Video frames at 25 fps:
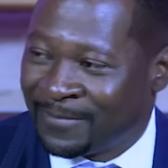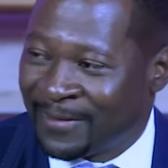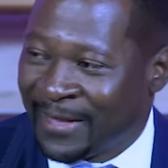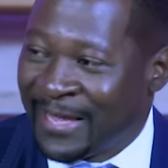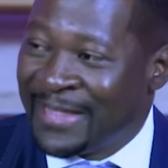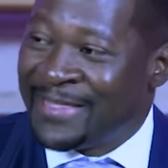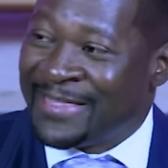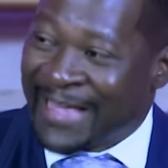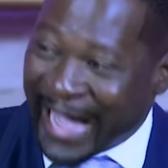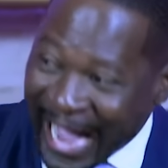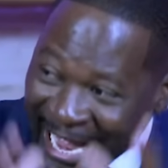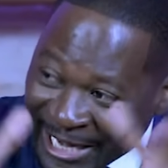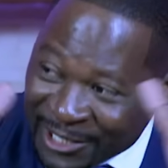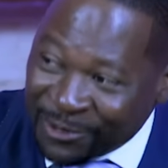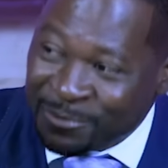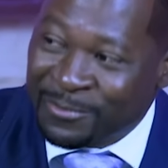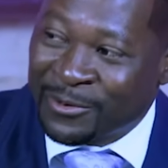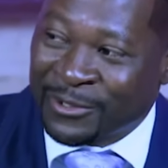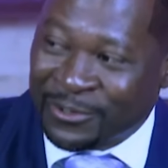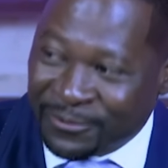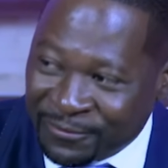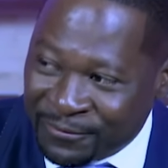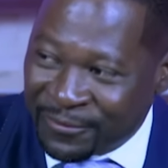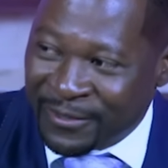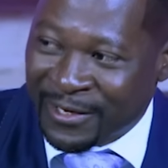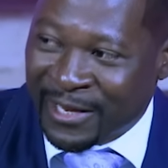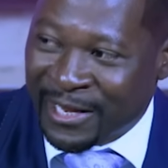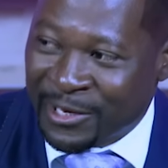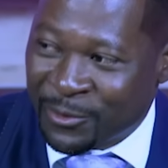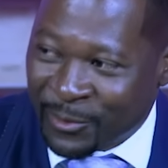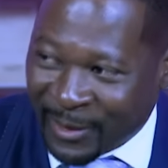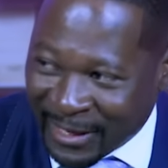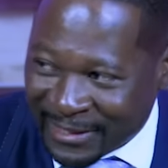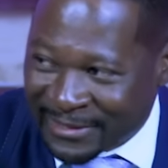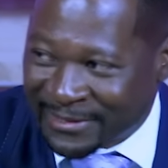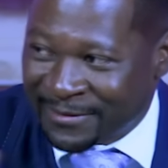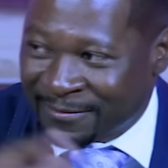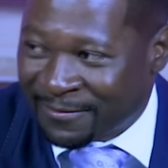in the atmosphere, you
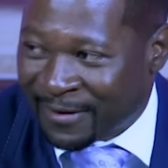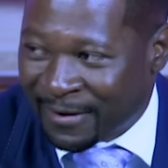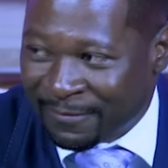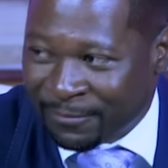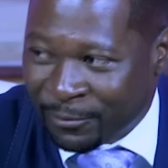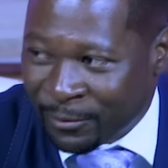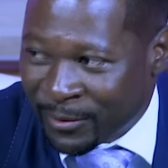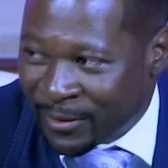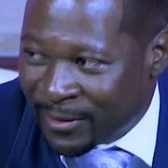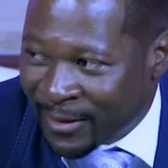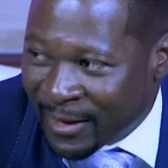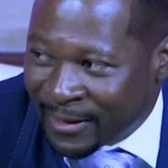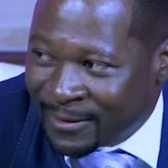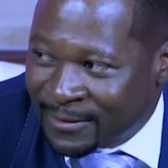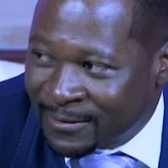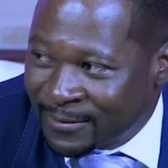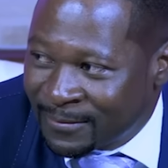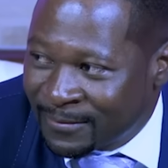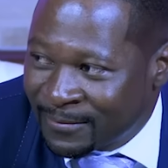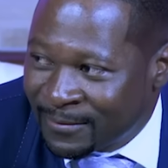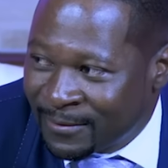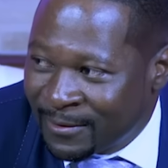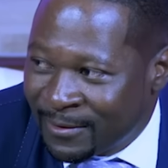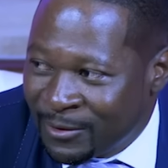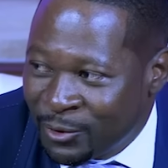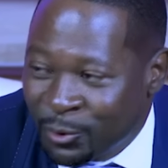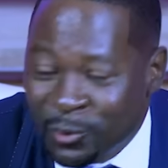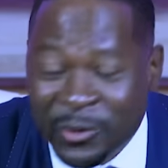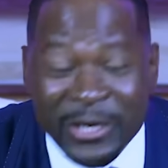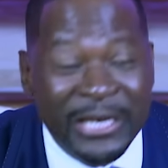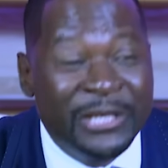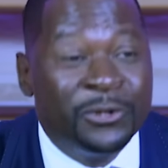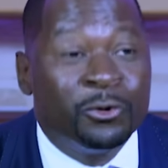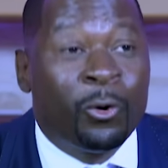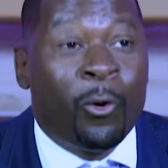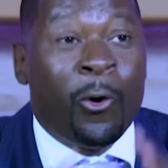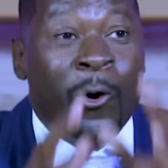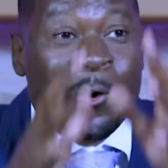can't survive with that. You
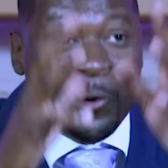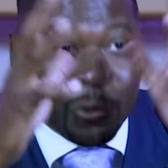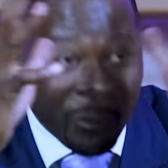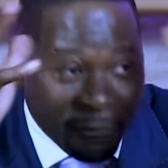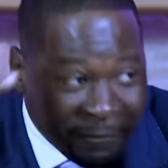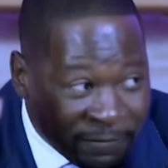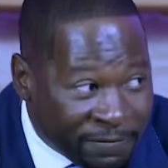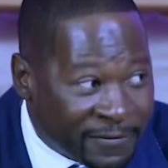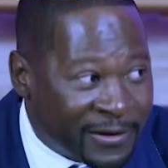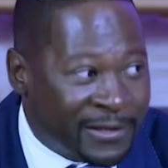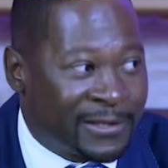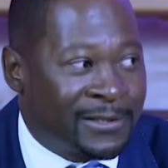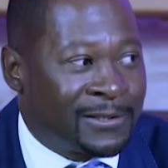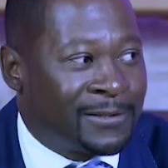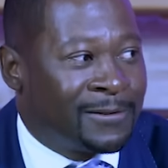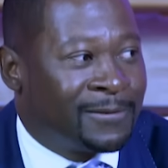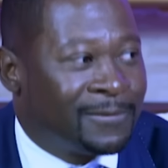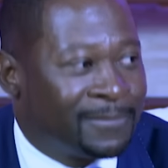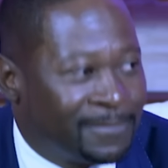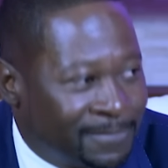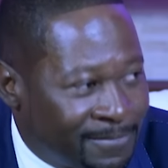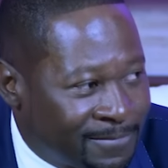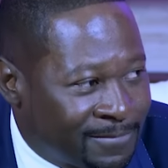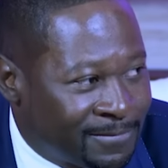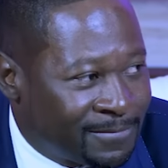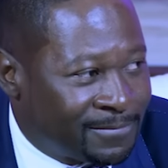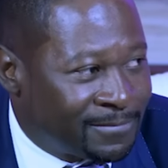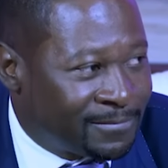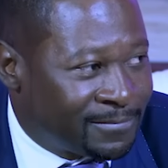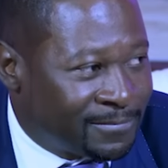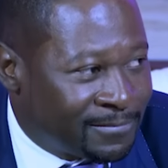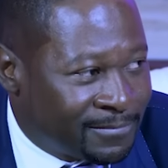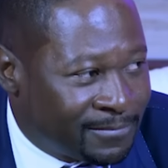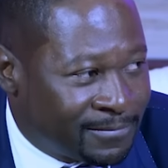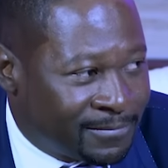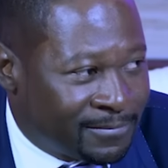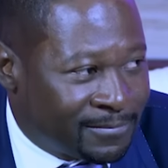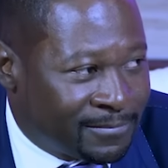need all of it,
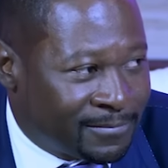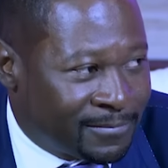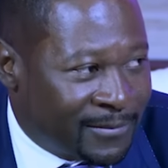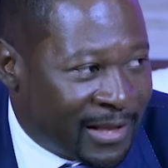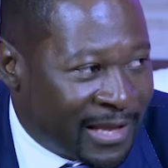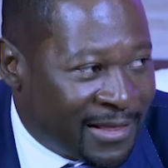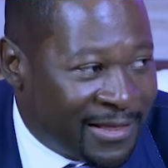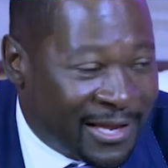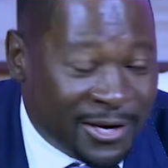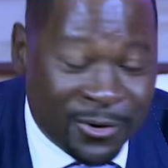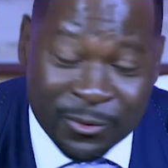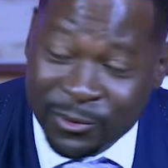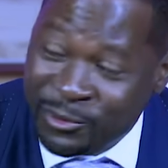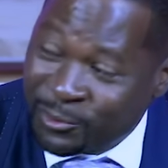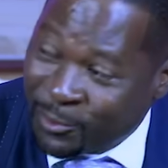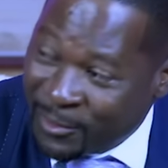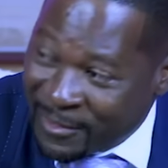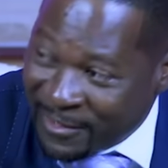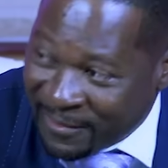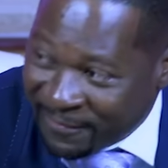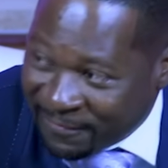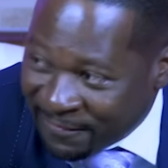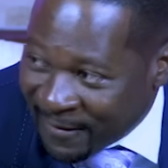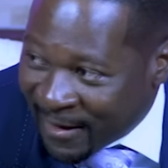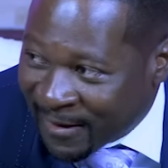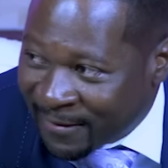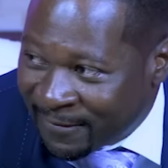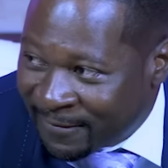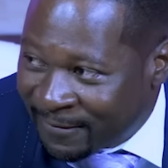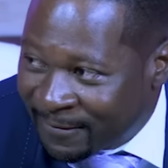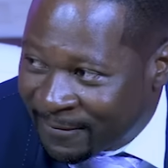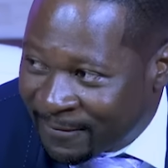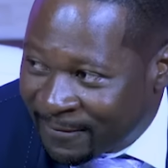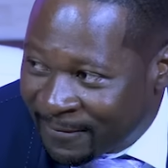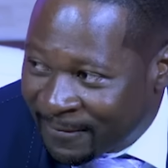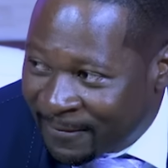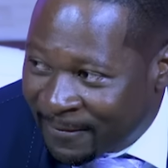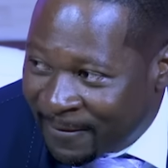and then use only 5.
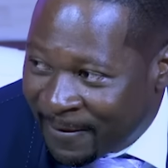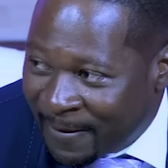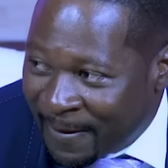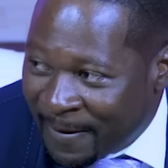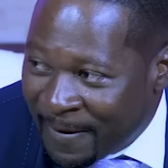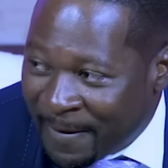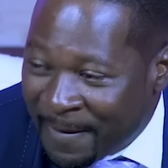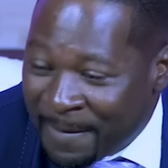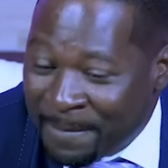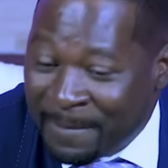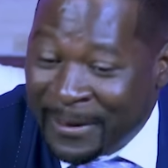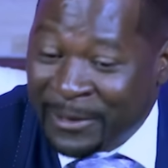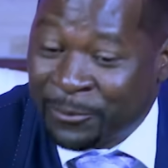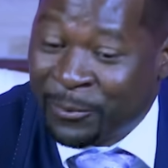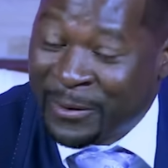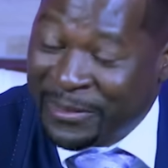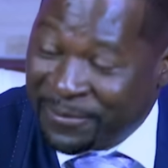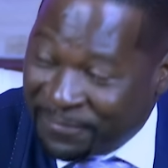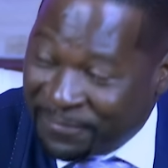But with